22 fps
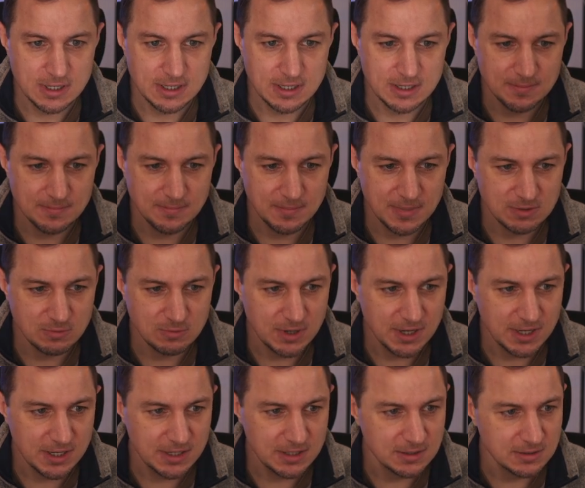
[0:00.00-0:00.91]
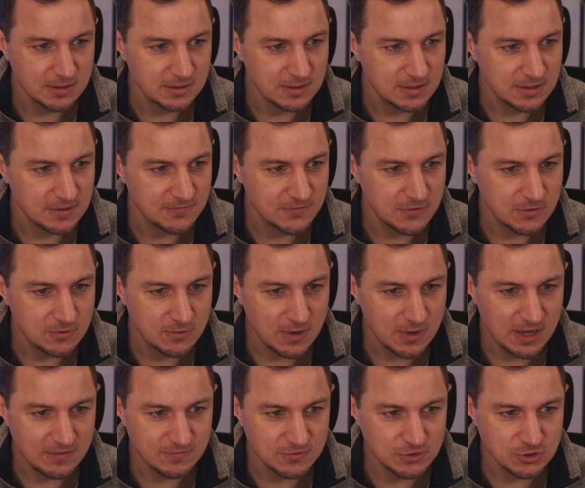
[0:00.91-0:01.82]
Um, by the way, if you
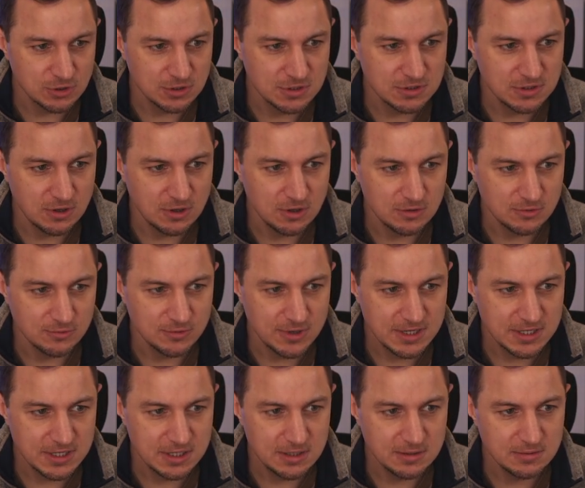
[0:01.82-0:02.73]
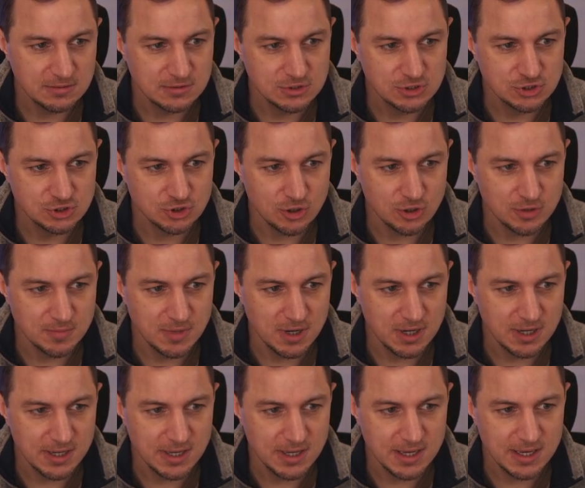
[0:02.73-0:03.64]
haven't joined already, join
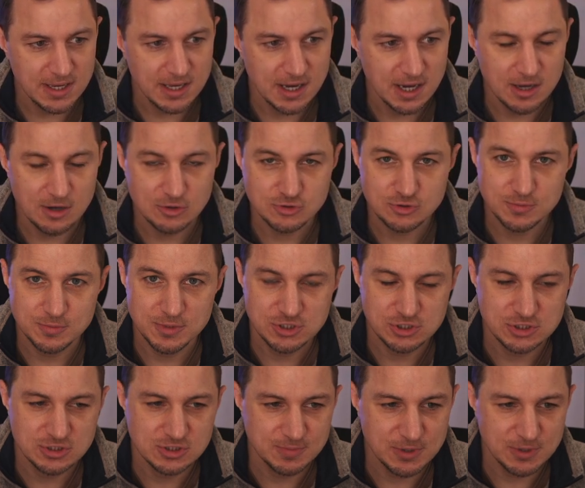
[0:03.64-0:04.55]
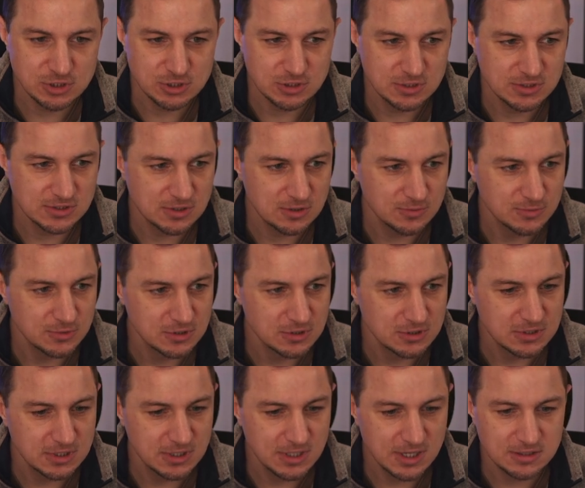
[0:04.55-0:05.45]
my AI automation specialist
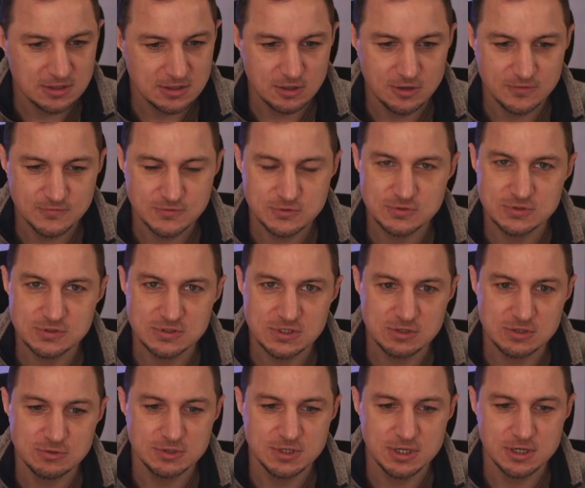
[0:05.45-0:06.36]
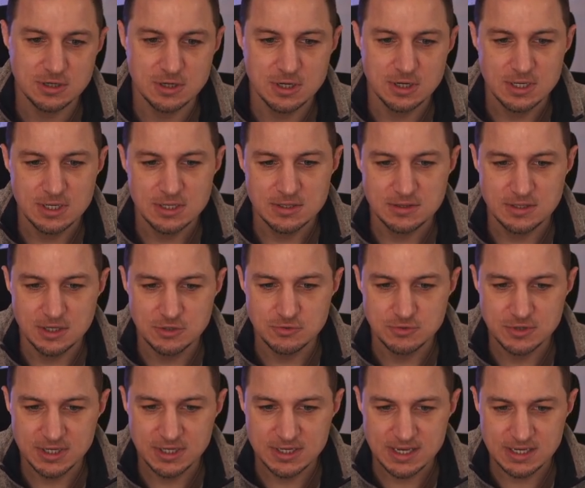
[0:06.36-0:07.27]
community. I'd love to see you there. There
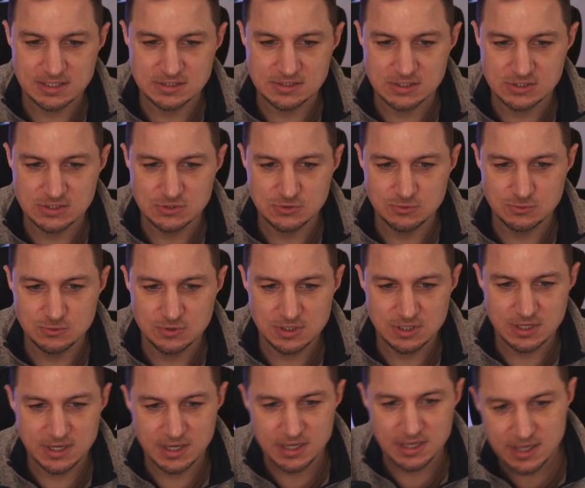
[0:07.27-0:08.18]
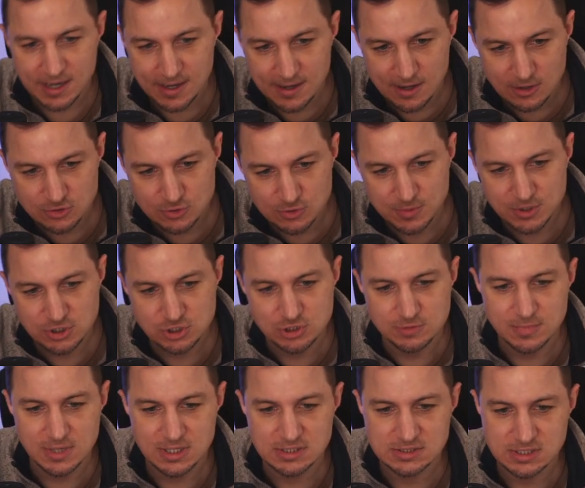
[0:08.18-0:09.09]
you get access to the AI
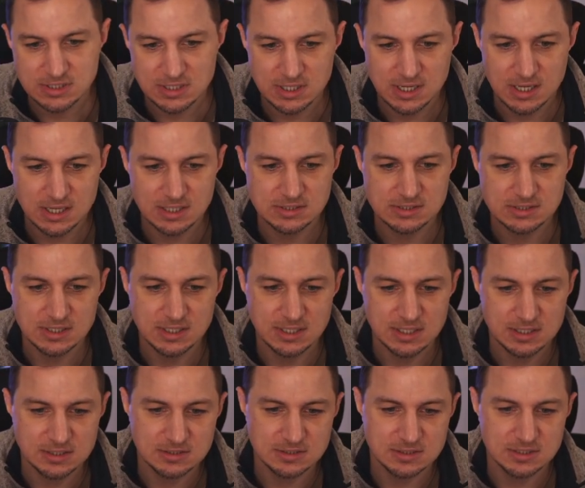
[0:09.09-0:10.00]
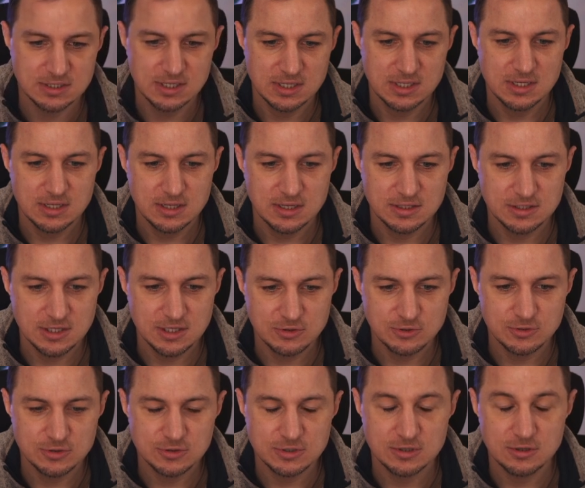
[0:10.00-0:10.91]
automation masterclass and there
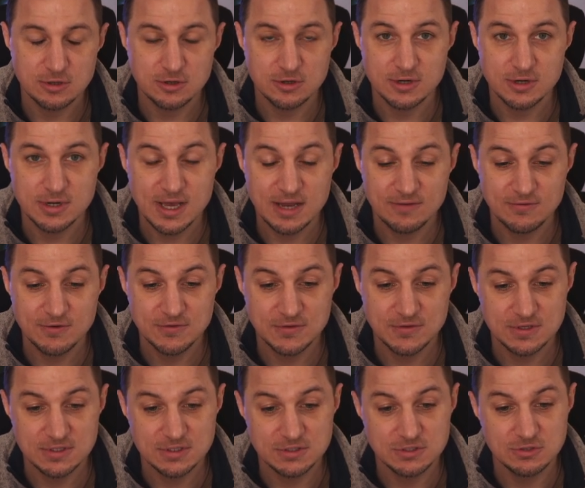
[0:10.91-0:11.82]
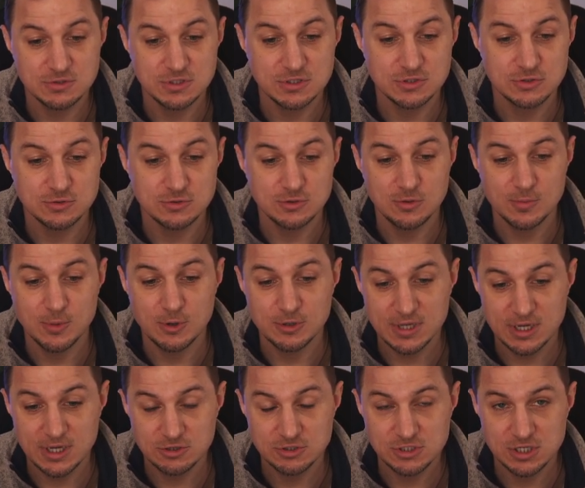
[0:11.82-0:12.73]
you're gonna learn everything that you need to know
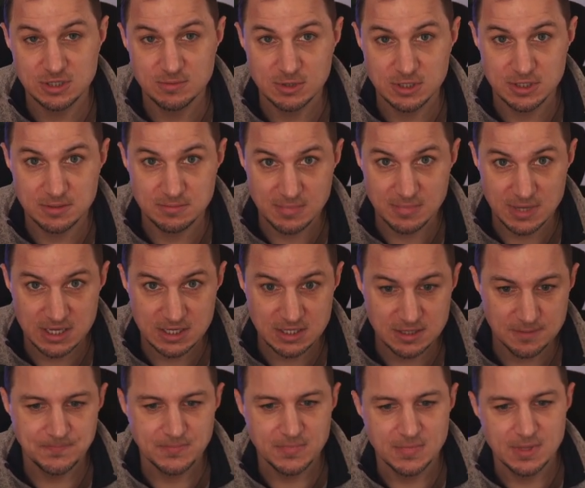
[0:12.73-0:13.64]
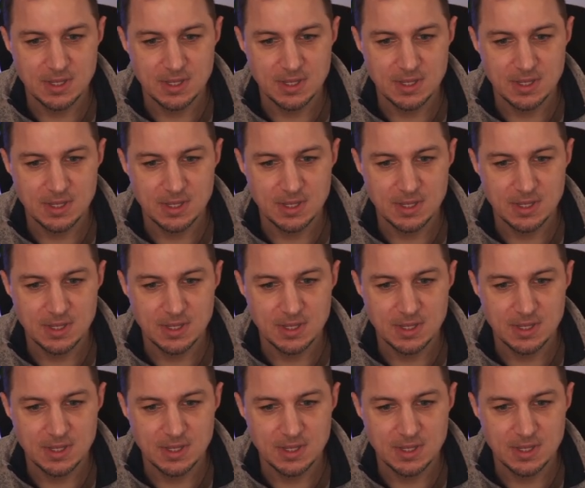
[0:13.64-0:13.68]
about Airtable and Make.